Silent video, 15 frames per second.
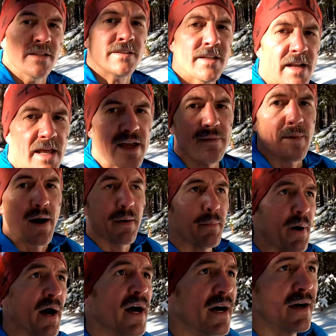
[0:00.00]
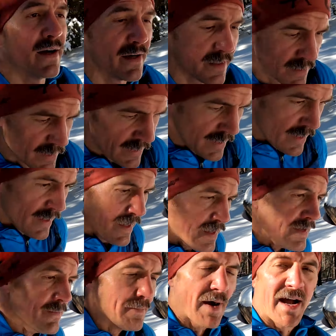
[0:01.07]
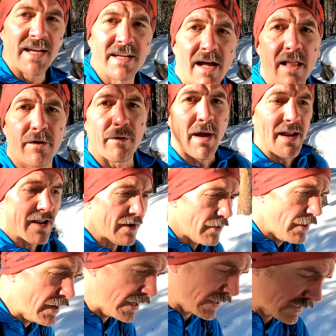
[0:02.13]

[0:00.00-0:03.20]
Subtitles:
Today I'm up in Pine, Colorado.